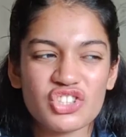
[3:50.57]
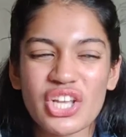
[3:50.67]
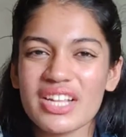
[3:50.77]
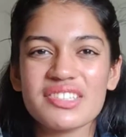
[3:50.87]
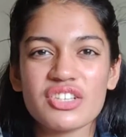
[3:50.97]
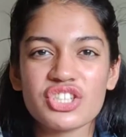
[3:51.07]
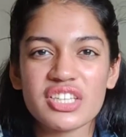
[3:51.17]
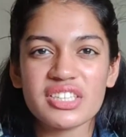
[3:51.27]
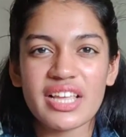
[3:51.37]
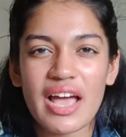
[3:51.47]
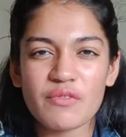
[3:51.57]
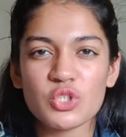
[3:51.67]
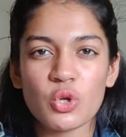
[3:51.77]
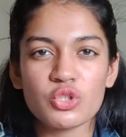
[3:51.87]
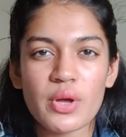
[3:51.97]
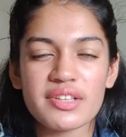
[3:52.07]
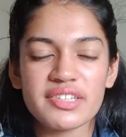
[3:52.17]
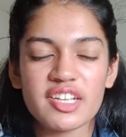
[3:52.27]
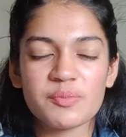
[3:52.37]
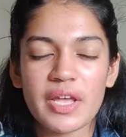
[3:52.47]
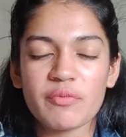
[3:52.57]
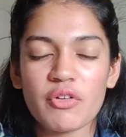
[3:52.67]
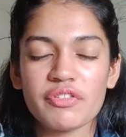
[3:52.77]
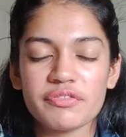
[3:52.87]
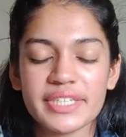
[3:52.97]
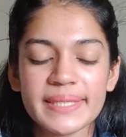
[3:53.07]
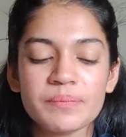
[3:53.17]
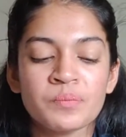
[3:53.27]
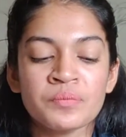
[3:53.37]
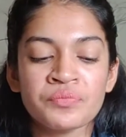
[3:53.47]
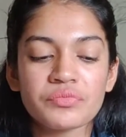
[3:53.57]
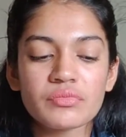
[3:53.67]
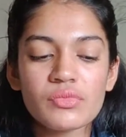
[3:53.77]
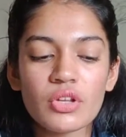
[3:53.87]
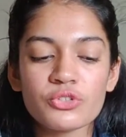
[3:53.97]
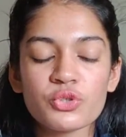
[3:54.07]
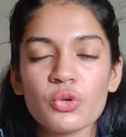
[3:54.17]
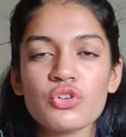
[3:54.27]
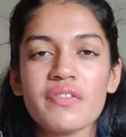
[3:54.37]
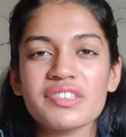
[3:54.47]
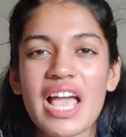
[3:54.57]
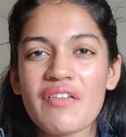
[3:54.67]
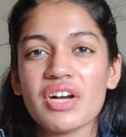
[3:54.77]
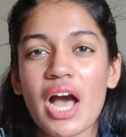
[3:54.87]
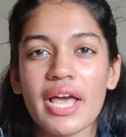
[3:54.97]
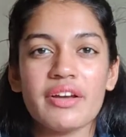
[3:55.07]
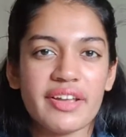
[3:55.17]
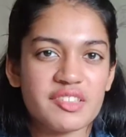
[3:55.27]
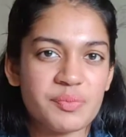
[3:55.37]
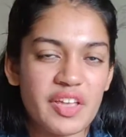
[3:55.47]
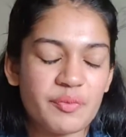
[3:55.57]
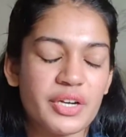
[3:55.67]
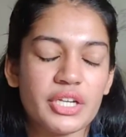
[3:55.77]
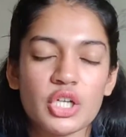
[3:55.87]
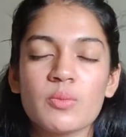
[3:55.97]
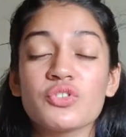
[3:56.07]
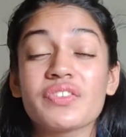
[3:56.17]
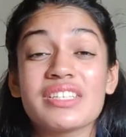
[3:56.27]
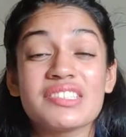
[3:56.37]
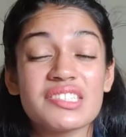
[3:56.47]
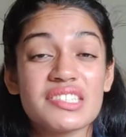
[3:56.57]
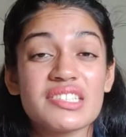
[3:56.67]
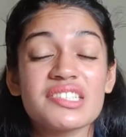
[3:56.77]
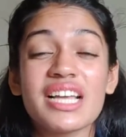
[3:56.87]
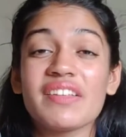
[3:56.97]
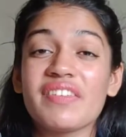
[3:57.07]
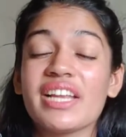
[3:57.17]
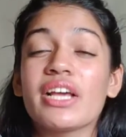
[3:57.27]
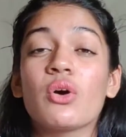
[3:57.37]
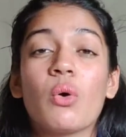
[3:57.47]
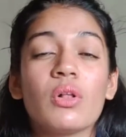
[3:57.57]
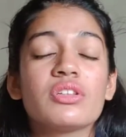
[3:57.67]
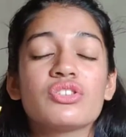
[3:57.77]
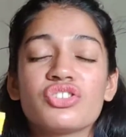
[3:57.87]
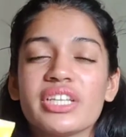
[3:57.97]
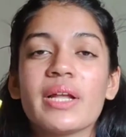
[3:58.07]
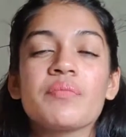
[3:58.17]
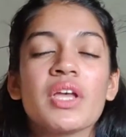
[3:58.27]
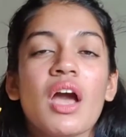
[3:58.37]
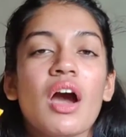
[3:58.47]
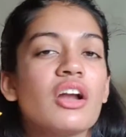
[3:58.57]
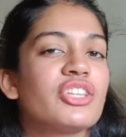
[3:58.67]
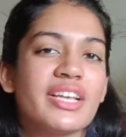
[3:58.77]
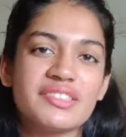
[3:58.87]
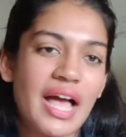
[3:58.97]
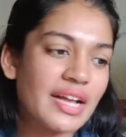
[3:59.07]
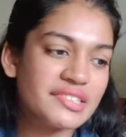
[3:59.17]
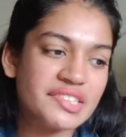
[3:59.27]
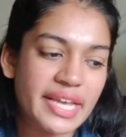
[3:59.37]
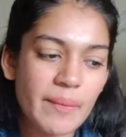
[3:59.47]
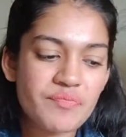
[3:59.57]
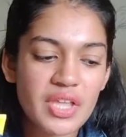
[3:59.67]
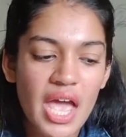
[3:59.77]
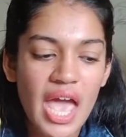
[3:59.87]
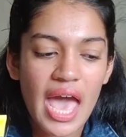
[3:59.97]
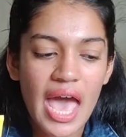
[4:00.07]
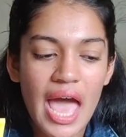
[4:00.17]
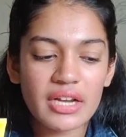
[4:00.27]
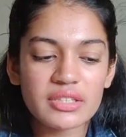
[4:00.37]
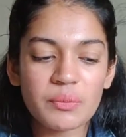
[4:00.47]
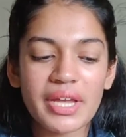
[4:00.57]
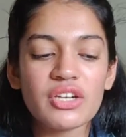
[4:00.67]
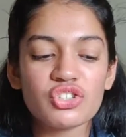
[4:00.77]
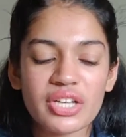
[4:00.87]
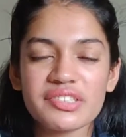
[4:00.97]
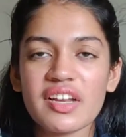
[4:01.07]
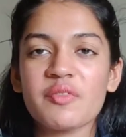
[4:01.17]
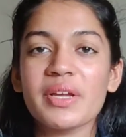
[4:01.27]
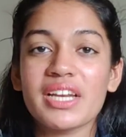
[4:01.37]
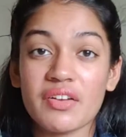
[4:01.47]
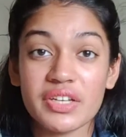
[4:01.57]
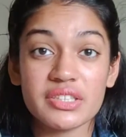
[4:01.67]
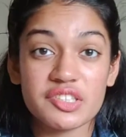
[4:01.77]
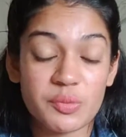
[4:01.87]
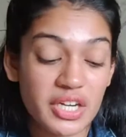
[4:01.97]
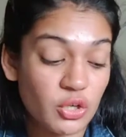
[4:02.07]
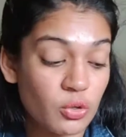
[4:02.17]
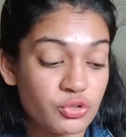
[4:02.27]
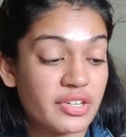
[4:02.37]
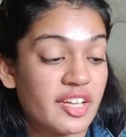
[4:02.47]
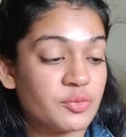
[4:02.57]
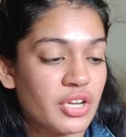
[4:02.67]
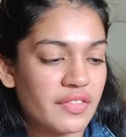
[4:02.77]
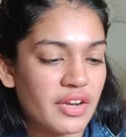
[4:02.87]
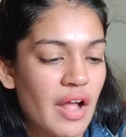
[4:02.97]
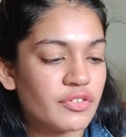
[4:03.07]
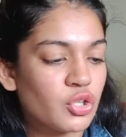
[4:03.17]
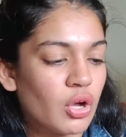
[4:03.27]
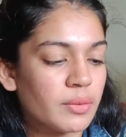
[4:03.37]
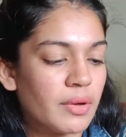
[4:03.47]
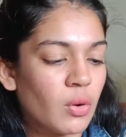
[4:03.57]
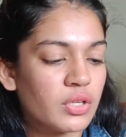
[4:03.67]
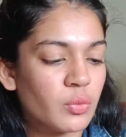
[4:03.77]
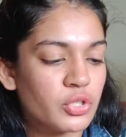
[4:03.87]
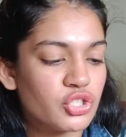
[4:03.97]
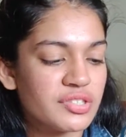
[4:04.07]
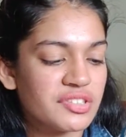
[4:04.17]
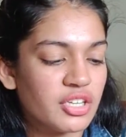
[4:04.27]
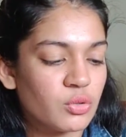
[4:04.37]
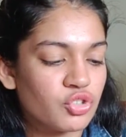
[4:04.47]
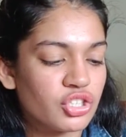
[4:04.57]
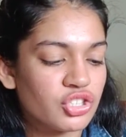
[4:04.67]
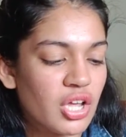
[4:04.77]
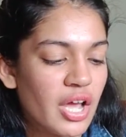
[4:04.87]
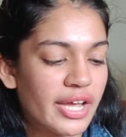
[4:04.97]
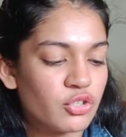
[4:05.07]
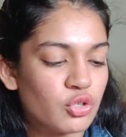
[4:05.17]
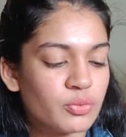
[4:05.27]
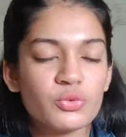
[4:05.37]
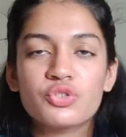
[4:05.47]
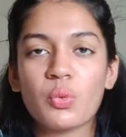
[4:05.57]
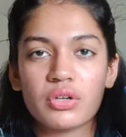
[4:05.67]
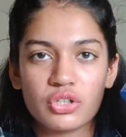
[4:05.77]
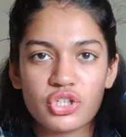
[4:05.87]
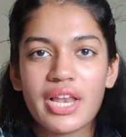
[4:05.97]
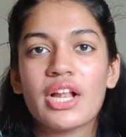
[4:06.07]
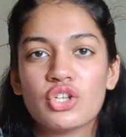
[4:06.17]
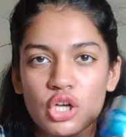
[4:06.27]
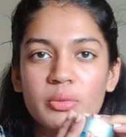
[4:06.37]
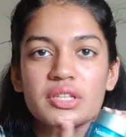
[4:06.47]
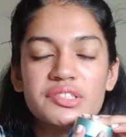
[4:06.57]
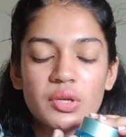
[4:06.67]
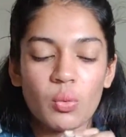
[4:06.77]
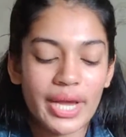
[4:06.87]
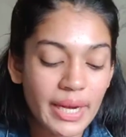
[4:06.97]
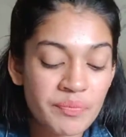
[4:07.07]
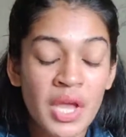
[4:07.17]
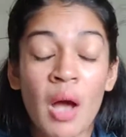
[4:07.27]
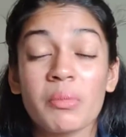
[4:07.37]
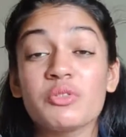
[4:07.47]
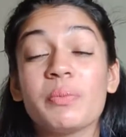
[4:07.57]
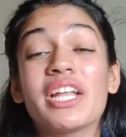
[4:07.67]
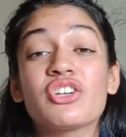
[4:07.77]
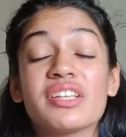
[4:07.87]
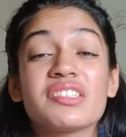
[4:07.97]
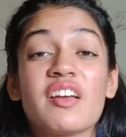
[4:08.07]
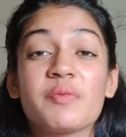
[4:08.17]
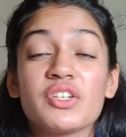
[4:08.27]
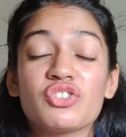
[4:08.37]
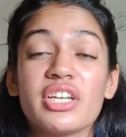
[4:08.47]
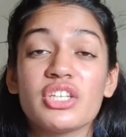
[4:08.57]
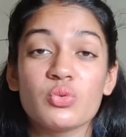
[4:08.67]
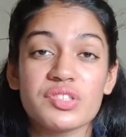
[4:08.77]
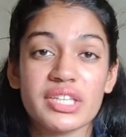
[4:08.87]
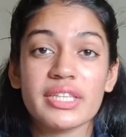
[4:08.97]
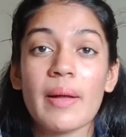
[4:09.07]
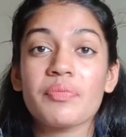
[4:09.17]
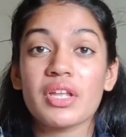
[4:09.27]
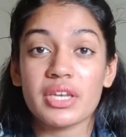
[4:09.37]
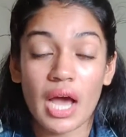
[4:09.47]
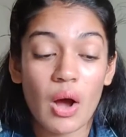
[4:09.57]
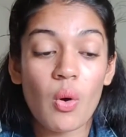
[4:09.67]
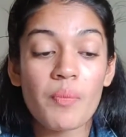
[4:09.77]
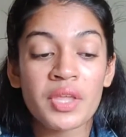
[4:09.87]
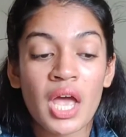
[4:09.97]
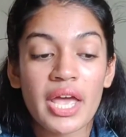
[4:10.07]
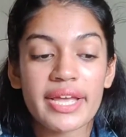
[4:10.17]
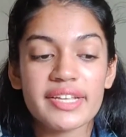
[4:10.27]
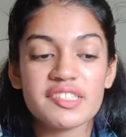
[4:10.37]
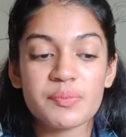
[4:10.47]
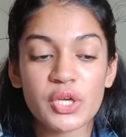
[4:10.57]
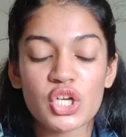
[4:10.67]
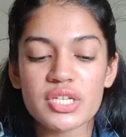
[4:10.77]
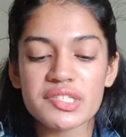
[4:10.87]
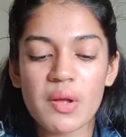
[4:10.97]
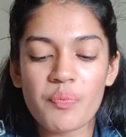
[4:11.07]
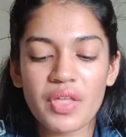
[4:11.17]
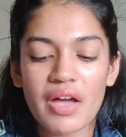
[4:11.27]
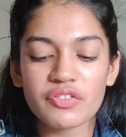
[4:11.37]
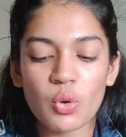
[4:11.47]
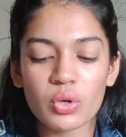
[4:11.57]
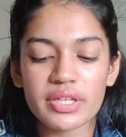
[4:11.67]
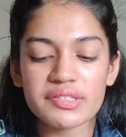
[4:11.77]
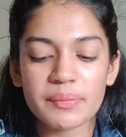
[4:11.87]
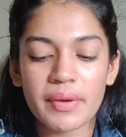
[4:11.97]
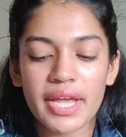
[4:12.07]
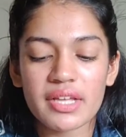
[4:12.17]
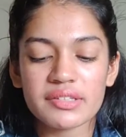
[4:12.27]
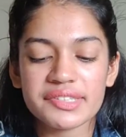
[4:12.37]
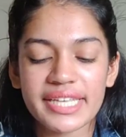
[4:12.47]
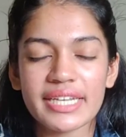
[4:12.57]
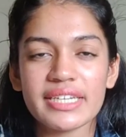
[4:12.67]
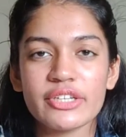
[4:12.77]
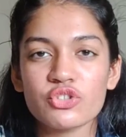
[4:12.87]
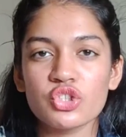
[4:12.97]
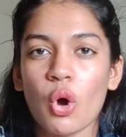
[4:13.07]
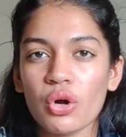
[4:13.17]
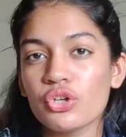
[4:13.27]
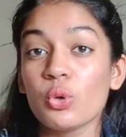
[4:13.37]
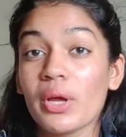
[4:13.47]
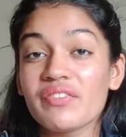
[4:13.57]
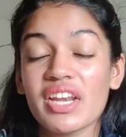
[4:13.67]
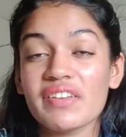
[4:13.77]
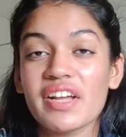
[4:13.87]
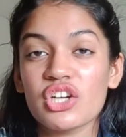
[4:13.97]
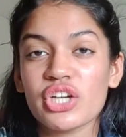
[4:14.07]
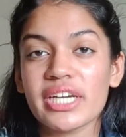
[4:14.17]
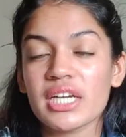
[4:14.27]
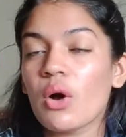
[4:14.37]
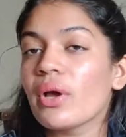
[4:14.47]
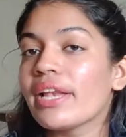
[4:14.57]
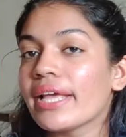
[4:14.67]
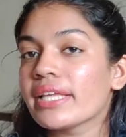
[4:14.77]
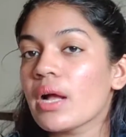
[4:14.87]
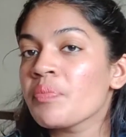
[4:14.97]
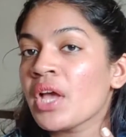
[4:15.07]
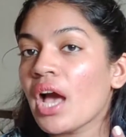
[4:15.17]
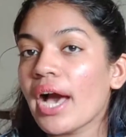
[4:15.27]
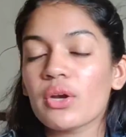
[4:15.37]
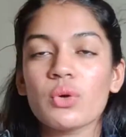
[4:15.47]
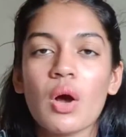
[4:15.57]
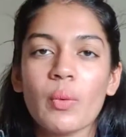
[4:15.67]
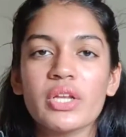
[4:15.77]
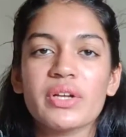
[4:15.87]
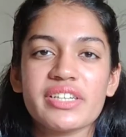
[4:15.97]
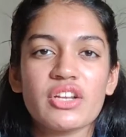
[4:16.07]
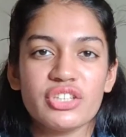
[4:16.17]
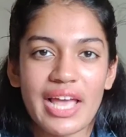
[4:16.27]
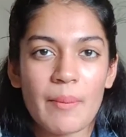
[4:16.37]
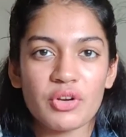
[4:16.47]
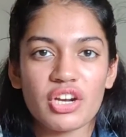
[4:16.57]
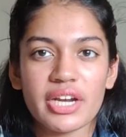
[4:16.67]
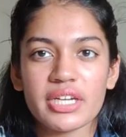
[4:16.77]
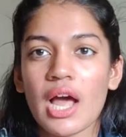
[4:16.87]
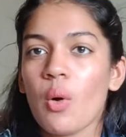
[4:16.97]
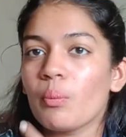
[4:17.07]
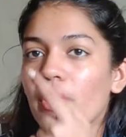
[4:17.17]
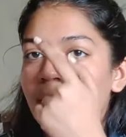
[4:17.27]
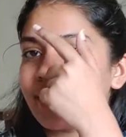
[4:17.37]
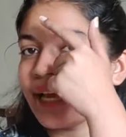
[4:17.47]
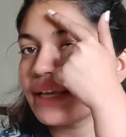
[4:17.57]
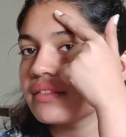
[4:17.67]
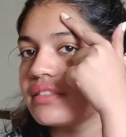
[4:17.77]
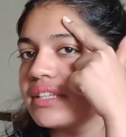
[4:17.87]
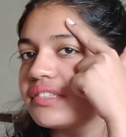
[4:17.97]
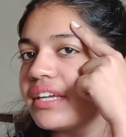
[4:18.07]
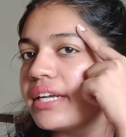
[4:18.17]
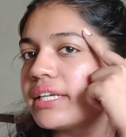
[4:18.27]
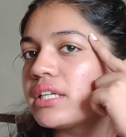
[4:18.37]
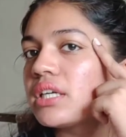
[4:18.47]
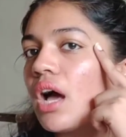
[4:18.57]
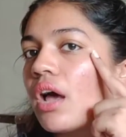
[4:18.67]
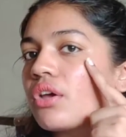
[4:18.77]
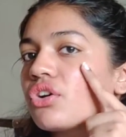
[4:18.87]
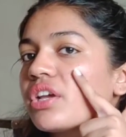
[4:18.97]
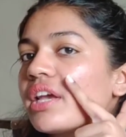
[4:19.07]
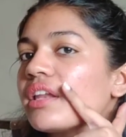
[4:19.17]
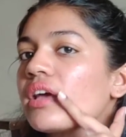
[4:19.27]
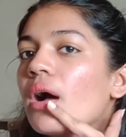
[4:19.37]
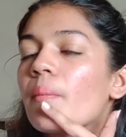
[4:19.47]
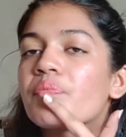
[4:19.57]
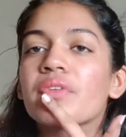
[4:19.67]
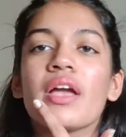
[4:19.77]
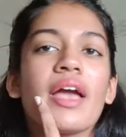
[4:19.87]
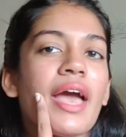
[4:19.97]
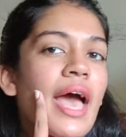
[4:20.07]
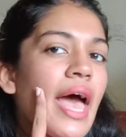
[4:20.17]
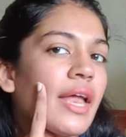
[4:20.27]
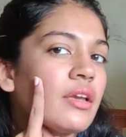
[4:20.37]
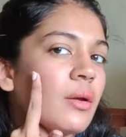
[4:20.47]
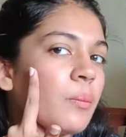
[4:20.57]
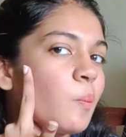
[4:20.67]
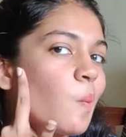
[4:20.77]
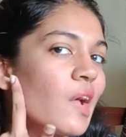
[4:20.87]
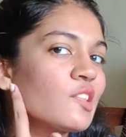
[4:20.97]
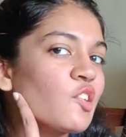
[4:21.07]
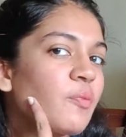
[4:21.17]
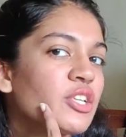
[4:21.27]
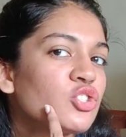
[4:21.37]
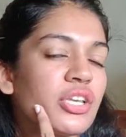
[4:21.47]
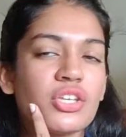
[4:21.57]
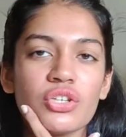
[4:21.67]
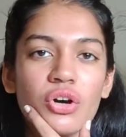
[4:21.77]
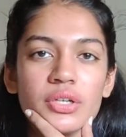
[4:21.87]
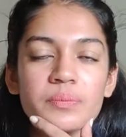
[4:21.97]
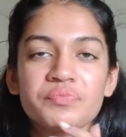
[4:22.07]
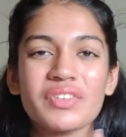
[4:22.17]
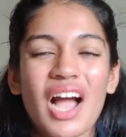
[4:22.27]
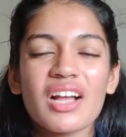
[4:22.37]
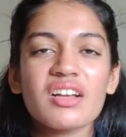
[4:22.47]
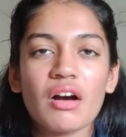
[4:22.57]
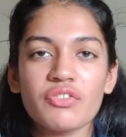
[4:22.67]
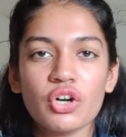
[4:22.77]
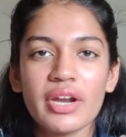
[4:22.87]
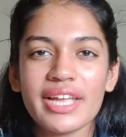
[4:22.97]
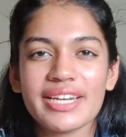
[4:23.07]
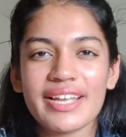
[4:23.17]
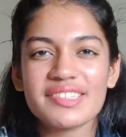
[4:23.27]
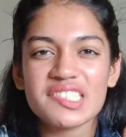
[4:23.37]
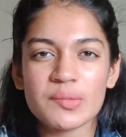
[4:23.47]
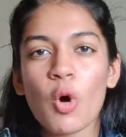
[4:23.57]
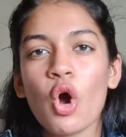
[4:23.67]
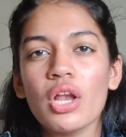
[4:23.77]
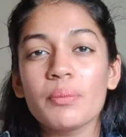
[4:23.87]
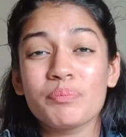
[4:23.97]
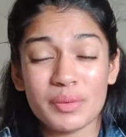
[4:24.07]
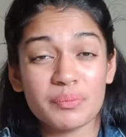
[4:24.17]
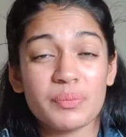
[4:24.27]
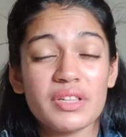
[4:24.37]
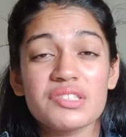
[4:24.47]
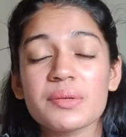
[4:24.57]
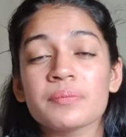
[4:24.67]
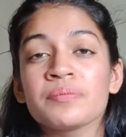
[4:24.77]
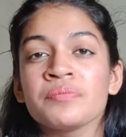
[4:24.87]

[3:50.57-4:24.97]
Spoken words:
gel sunscreen that they have, which also has an SPF of 50. So those obviously have a higher SPF, but in terms of consistency, I feel like all the three are the exact same. And the main reason I've been loving this one and also the next product that I have to talk about, which is the Neutrogena Hydro Boost Water Gel. I'll talk about this in a while. But the main reason I've been really using them now is because I've noticed that my skin is not doing very well right now. Like, I don't know how well you can tell on camera right now, but like this entire area and parts of my cheek here are covered in like small pimples